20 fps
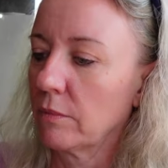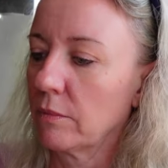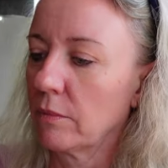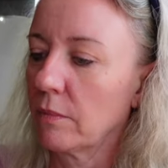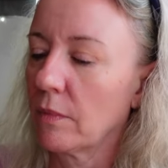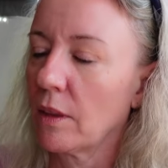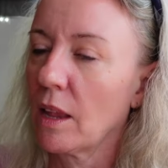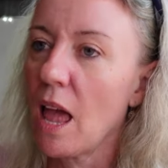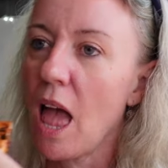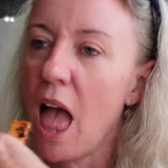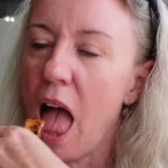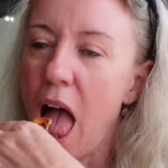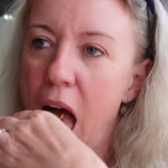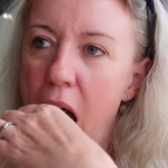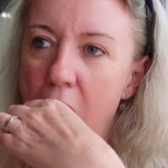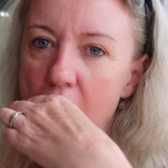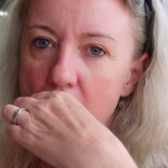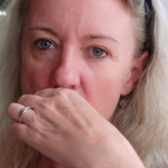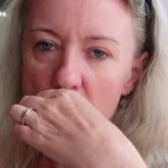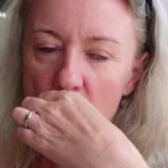Very crispy
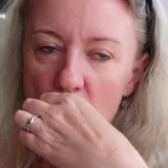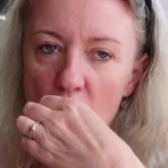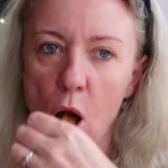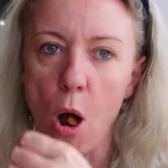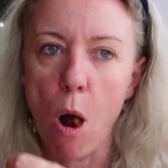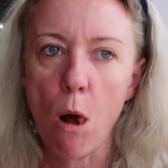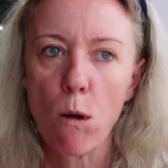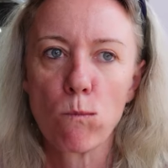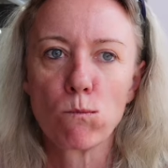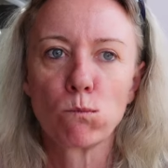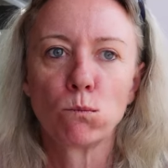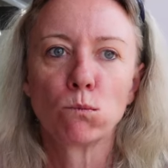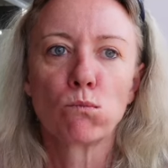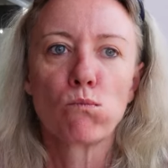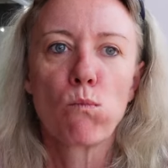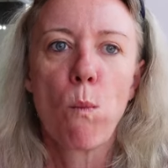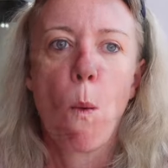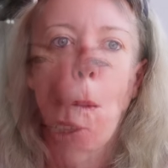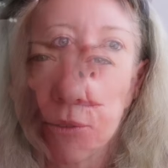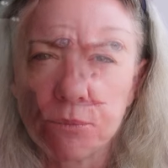bread with
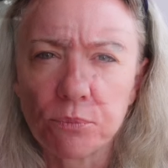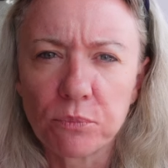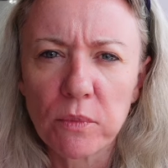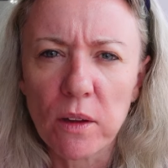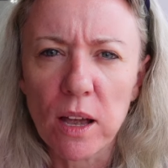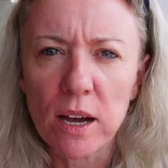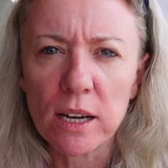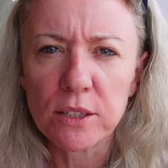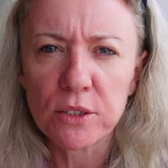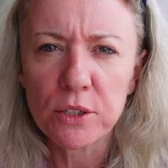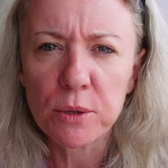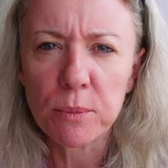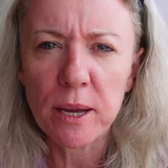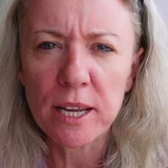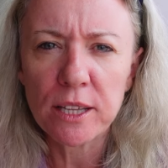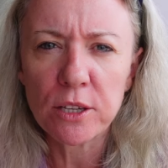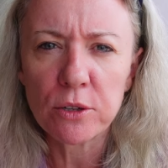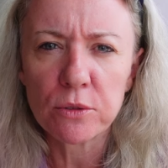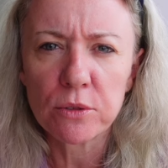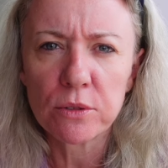like a, a
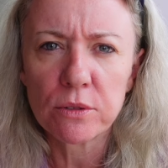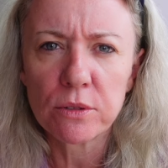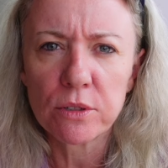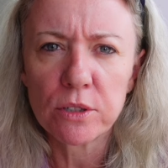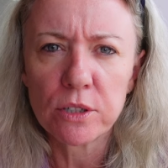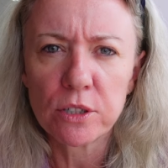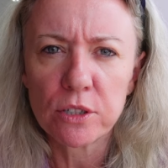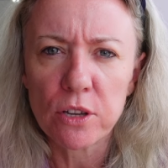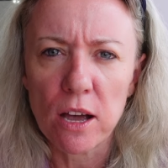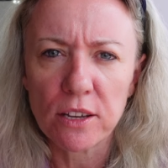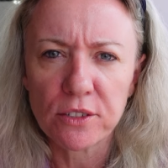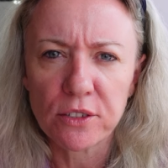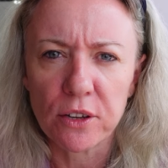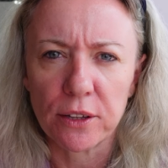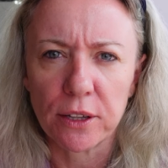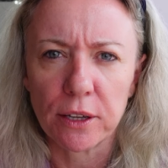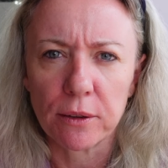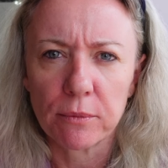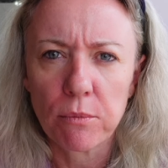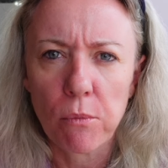tomato sauce on
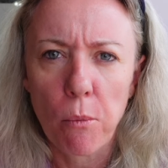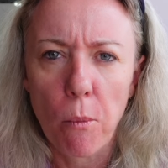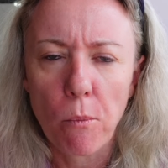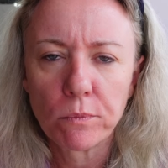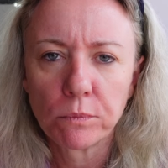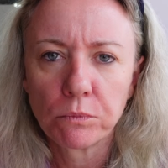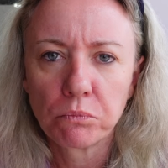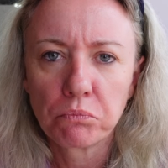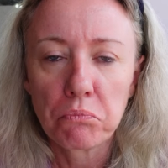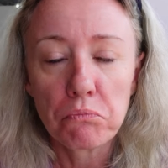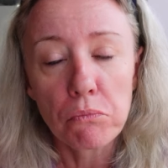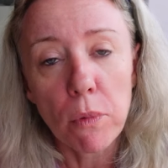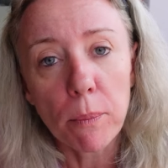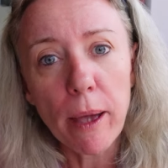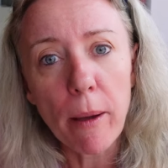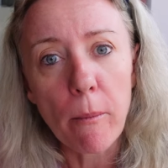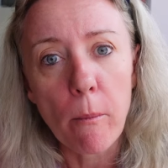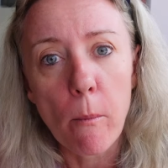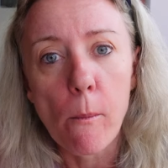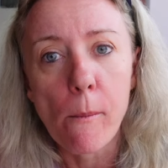it.
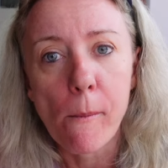Okay.